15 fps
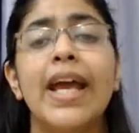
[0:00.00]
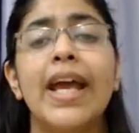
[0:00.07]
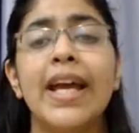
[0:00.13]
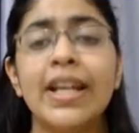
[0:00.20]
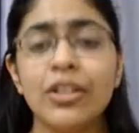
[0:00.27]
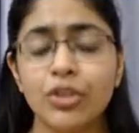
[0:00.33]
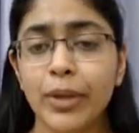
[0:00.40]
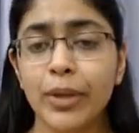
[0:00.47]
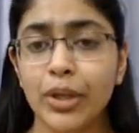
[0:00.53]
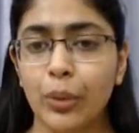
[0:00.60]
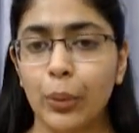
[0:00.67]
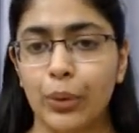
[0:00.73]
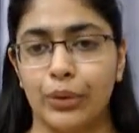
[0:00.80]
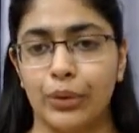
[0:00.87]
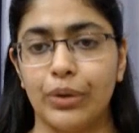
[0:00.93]
It is to be
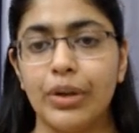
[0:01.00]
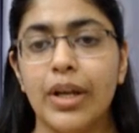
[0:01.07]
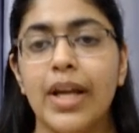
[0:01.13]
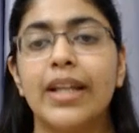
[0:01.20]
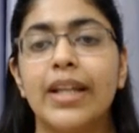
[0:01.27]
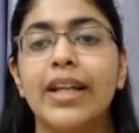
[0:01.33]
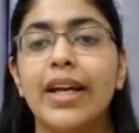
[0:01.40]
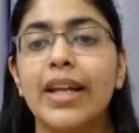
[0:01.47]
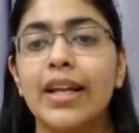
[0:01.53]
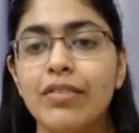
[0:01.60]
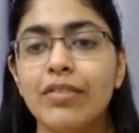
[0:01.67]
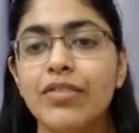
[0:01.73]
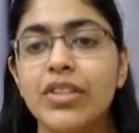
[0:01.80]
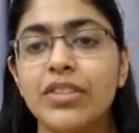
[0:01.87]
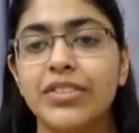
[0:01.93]
noted that
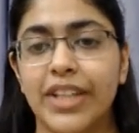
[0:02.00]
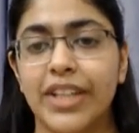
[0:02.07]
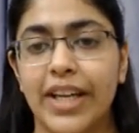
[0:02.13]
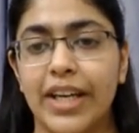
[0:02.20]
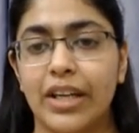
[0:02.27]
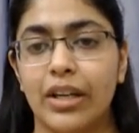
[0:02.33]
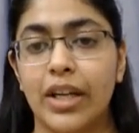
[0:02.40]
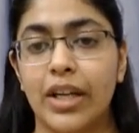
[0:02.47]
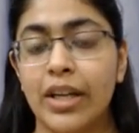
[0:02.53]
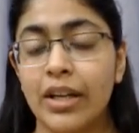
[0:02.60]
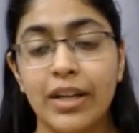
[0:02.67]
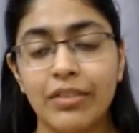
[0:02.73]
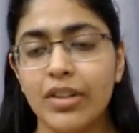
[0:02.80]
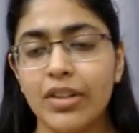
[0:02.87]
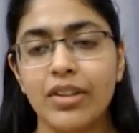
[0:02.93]
if
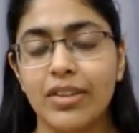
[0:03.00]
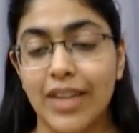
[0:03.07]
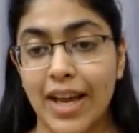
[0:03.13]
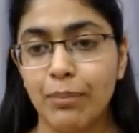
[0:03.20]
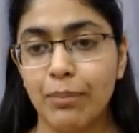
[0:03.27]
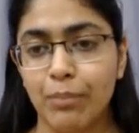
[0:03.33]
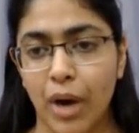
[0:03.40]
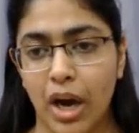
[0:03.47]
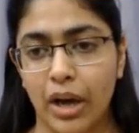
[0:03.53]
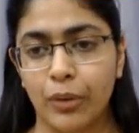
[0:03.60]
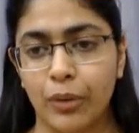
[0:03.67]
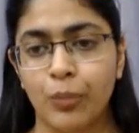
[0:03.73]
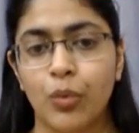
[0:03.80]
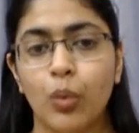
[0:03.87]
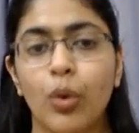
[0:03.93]
the said power
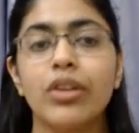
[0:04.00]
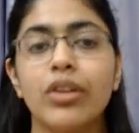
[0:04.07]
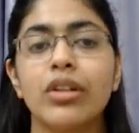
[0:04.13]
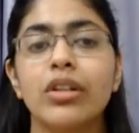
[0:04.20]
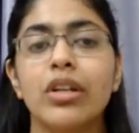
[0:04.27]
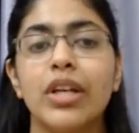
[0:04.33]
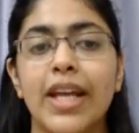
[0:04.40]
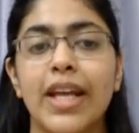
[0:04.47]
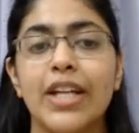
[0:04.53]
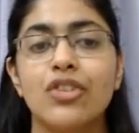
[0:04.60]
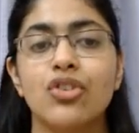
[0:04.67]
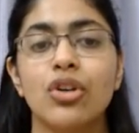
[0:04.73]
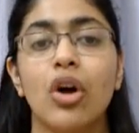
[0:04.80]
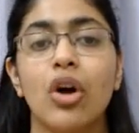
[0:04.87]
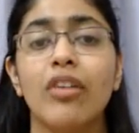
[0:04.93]
was in the
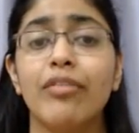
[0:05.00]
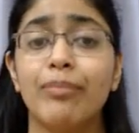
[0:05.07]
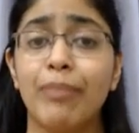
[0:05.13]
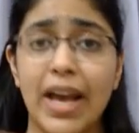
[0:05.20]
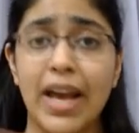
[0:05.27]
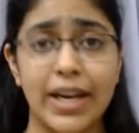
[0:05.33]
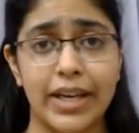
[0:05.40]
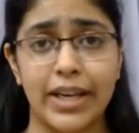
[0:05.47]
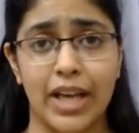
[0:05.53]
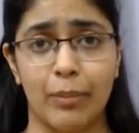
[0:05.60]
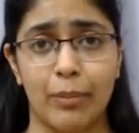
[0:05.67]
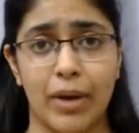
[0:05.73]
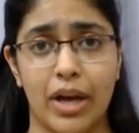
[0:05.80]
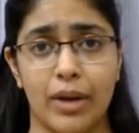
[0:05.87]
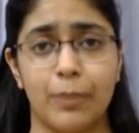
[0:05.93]
nature of pan-India
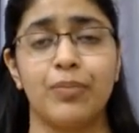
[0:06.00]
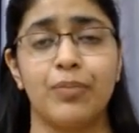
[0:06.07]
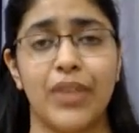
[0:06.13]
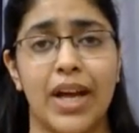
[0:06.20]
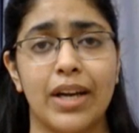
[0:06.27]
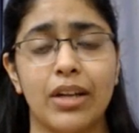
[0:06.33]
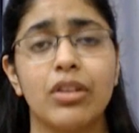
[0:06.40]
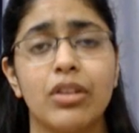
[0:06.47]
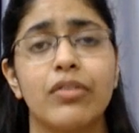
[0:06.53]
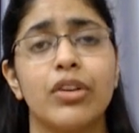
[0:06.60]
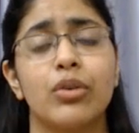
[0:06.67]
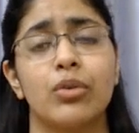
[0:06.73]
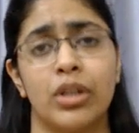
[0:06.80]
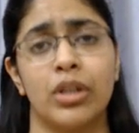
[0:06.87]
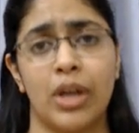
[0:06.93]
power, that is, if
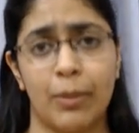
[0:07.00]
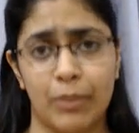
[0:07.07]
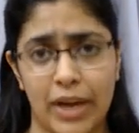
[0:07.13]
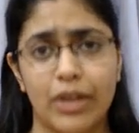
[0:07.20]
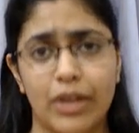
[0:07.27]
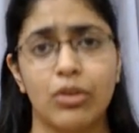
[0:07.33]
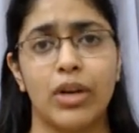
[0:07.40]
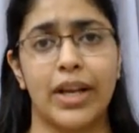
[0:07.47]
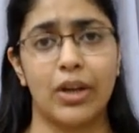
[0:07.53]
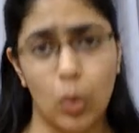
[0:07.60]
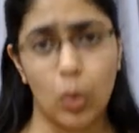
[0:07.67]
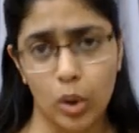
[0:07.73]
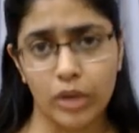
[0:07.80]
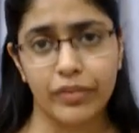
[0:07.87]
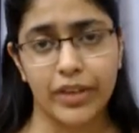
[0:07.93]
it applied to like
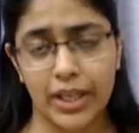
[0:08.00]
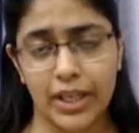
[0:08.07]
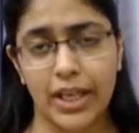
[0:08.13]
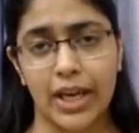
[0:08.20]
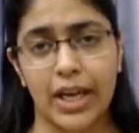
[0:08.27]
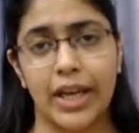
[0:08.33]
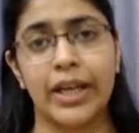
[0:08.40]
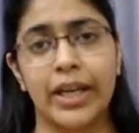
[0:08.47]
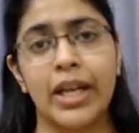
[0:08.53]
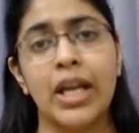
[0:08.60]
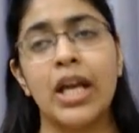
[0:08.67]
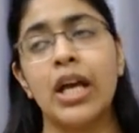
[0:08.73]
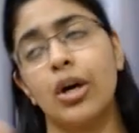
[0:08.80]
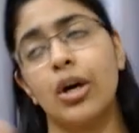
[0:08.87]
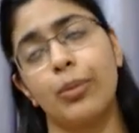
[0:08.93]
whole of India and
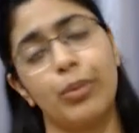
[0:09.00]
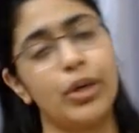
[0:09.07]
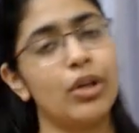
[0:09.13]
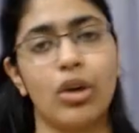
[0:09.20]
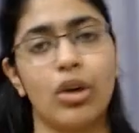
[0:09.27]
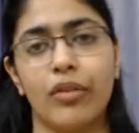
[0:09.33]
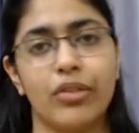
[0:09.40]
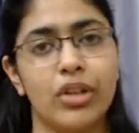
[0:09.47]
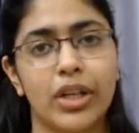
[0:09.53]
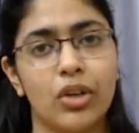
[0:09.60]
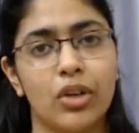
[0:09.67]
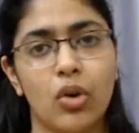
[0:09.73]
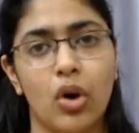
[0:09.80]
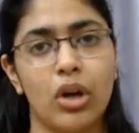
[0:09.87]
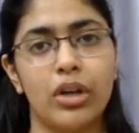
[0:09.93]
a police officer
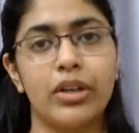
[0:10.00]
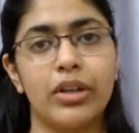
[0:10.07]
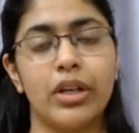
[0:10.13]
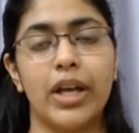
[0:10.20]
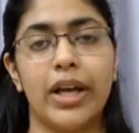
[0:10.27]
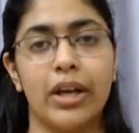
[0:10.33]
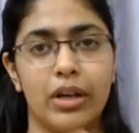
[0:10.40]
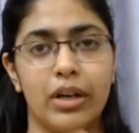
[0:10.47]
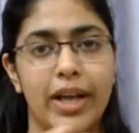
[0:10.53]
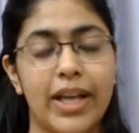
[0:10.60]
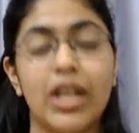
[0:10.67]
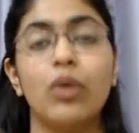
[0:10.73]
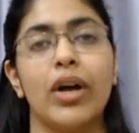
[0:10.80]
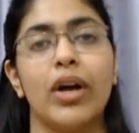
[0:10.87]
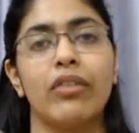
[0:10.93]
can call in
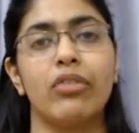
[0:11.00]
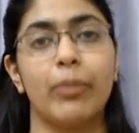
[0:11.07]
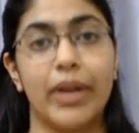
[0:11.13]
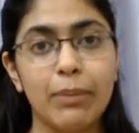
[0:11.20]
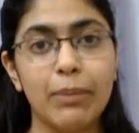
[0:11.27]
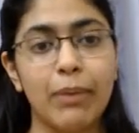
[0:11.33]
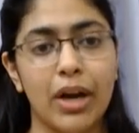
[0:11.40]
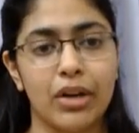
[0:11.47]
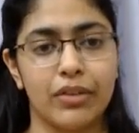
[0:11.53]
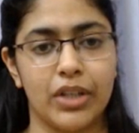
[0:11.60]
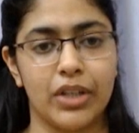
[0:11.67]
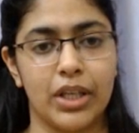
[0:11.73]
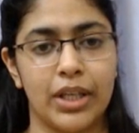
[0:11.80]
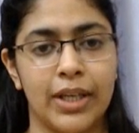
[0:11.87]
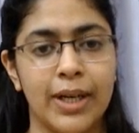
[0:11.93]
anyone from any part of
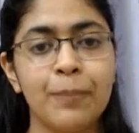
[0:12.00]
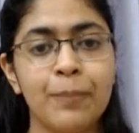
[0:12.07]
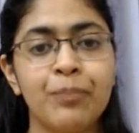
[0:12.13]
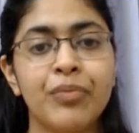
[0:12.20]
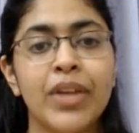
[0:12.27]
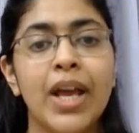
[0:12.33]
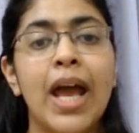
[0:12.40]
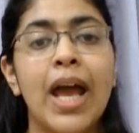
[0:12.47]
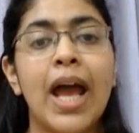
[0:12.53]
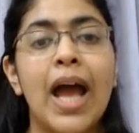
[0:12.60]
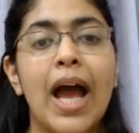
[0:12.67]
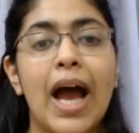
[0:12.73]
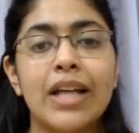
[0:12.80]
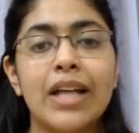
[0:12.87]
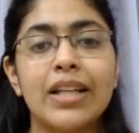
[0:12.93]
the India,
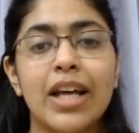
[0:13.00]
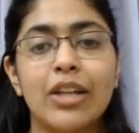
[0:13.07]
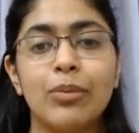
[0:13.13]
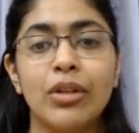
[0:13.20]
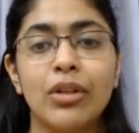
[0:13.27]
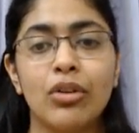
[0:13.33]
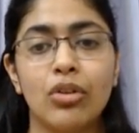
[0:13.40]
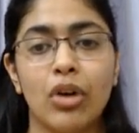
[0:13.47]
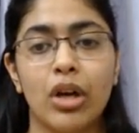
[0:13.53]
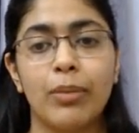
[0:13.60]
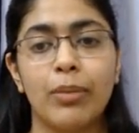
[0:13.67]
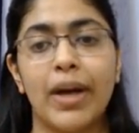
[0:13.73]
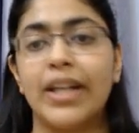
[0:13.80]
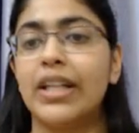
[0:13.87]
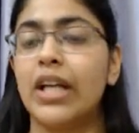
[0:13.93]
as has been sought
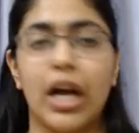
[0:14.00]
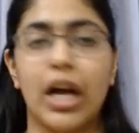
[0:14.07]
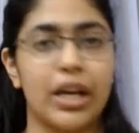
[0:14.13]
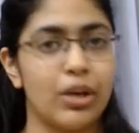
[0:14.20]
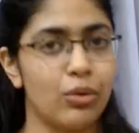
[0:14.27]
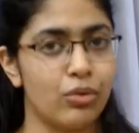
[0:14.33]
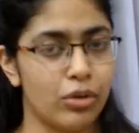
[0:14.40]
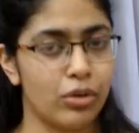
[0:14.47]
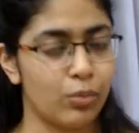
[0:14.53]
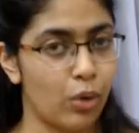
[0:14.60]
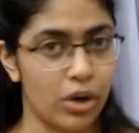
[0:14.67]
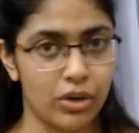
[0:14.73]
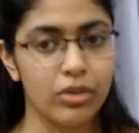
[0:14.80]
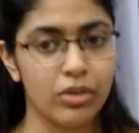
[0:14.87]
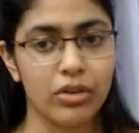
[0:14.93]
by the argued
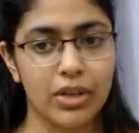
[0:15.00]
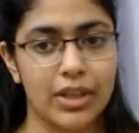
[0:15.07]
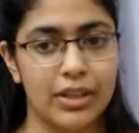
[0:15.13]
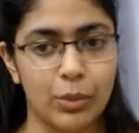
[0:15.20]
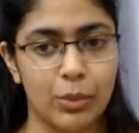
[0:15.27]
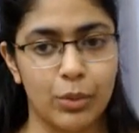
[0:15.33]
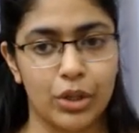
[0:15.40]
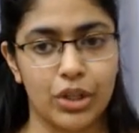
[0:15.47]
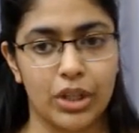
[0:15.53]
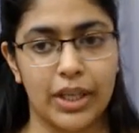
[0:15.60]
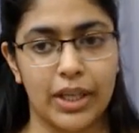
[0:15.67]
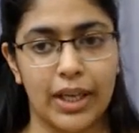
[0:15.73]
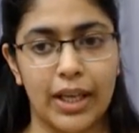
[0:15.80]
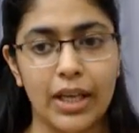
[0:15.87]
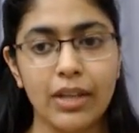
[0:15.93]
respondents in this
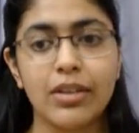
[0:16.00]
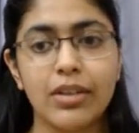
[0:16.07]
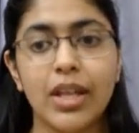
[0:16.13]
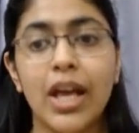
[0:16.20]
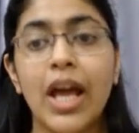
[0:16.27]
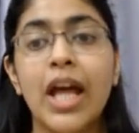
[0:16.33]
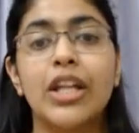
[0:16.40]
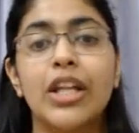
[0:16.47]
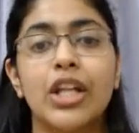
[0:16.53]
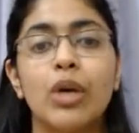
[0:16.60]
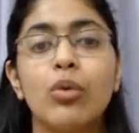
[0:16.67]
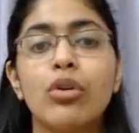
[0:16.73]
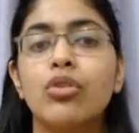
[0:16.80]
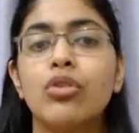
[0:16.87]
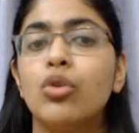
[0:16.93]
particular case, there
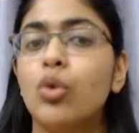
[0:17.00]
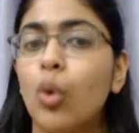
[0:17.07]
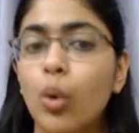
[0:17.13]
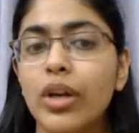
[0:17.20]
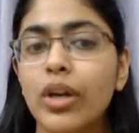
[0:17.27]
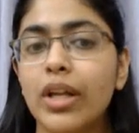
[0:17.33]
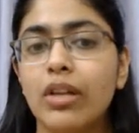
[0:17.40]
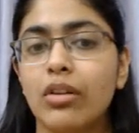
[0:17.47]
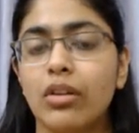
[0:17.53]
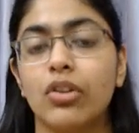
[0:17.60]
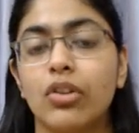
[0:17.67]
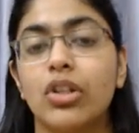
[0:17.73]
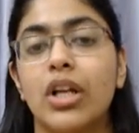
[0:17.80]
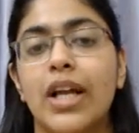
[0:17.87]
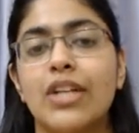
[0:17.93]
was no reason
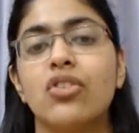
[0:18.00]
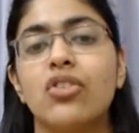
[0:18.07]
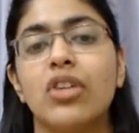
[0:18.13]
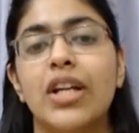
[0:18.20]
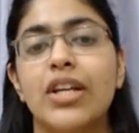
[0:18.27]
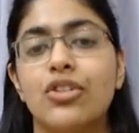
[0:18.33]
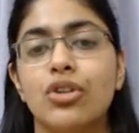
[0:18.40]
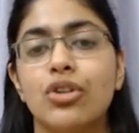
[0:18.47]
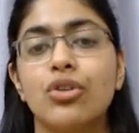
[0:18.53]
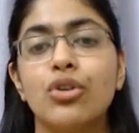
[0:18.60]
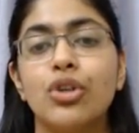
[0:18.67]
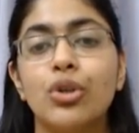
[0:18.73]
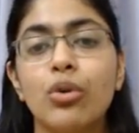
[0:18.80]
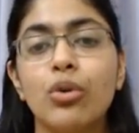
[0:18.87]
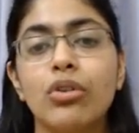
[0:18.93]
for the legislature to
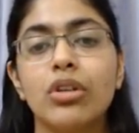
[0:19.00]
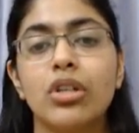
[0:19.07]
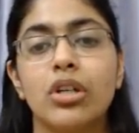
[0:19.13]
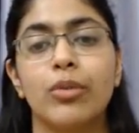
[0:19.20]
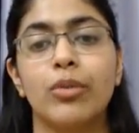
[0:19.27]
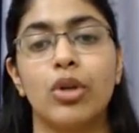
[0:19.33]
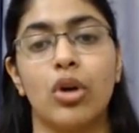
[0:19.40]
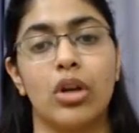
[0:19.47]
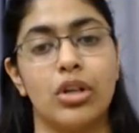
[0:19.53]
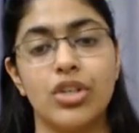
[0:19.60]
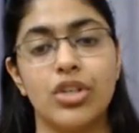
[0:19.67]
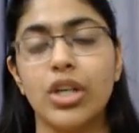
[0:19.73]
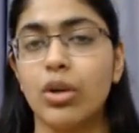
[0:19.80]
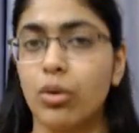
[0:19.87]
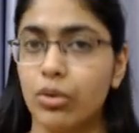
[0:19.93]
use the
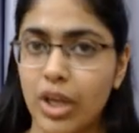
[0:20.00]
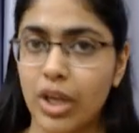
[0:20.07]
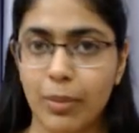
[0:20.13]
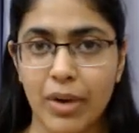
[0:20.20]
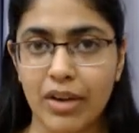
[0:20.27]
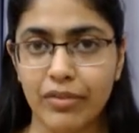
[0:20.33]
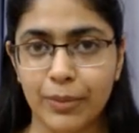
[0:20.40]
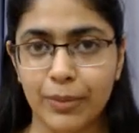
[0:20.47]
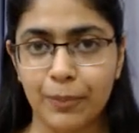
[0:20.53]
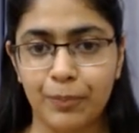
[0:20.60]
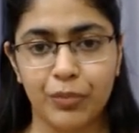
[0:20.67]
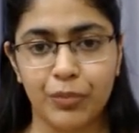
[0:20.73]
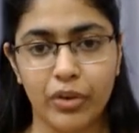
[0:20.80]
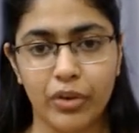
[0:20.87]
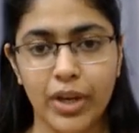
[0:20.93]
terminology quoted above,
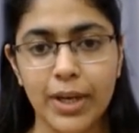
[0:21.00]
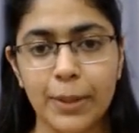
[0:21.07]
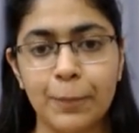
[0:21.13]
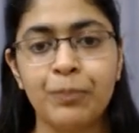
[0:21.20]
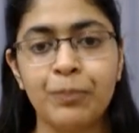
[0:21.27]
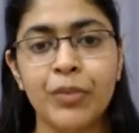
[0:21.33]
right?